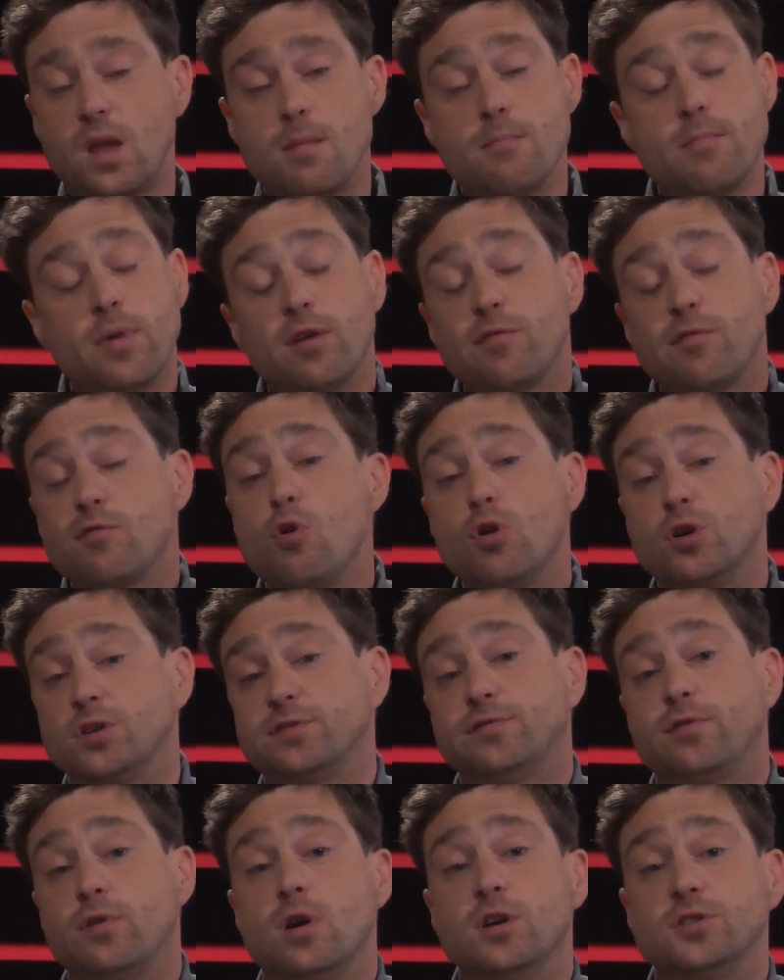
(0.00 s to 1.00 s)
But of course,
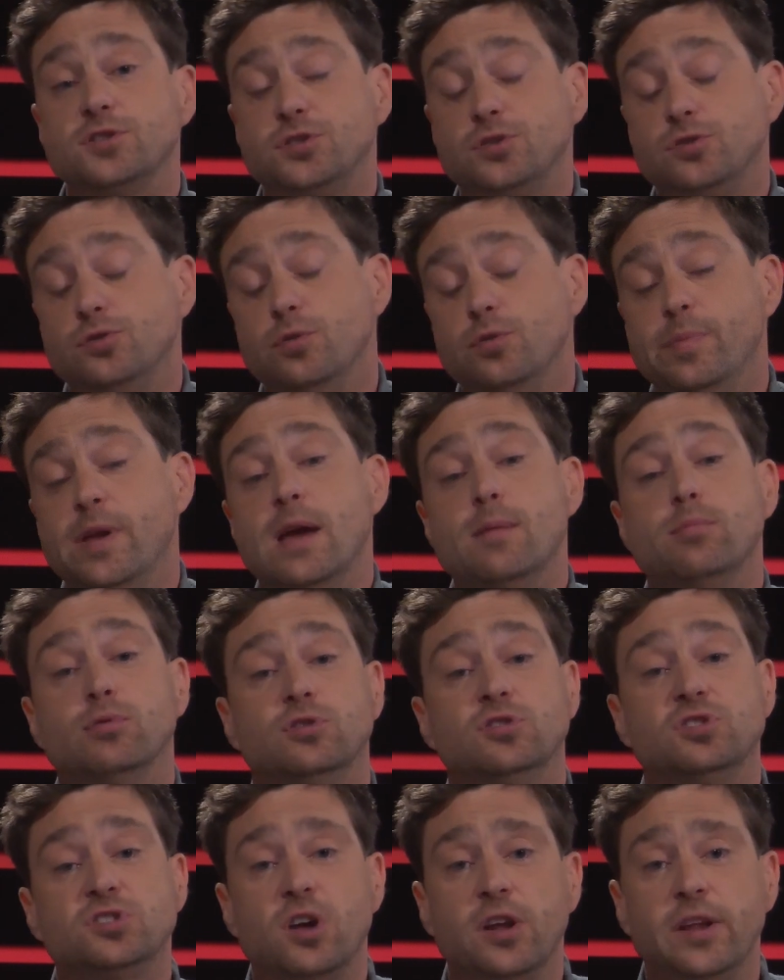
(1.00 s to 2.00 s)
for us to be able
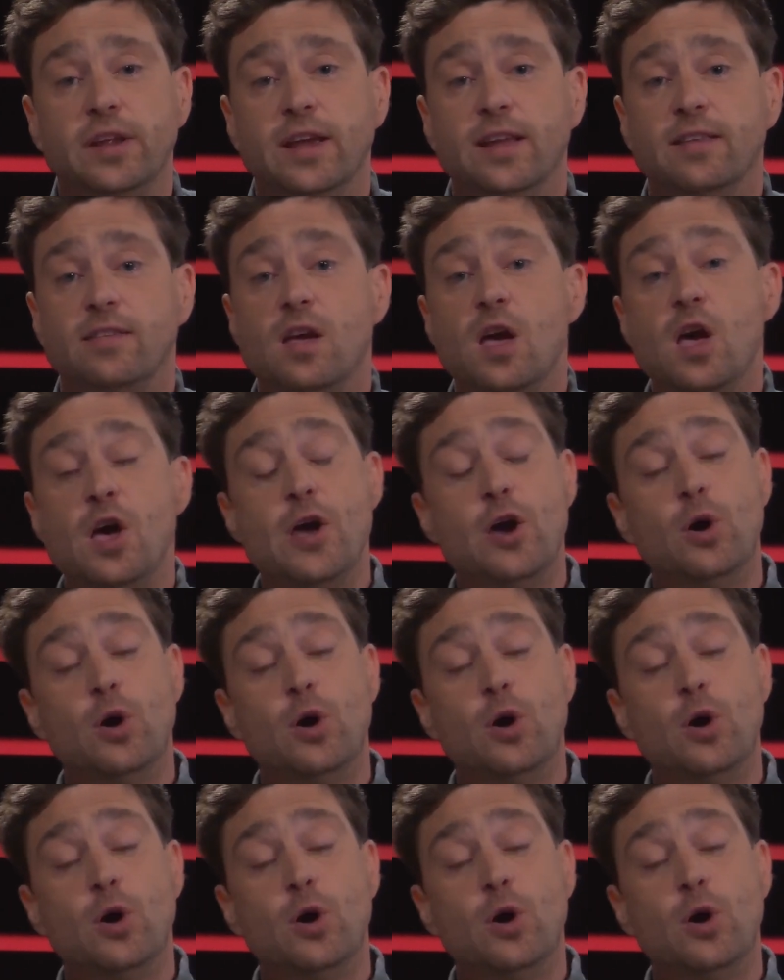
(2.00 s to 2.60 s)
to study it,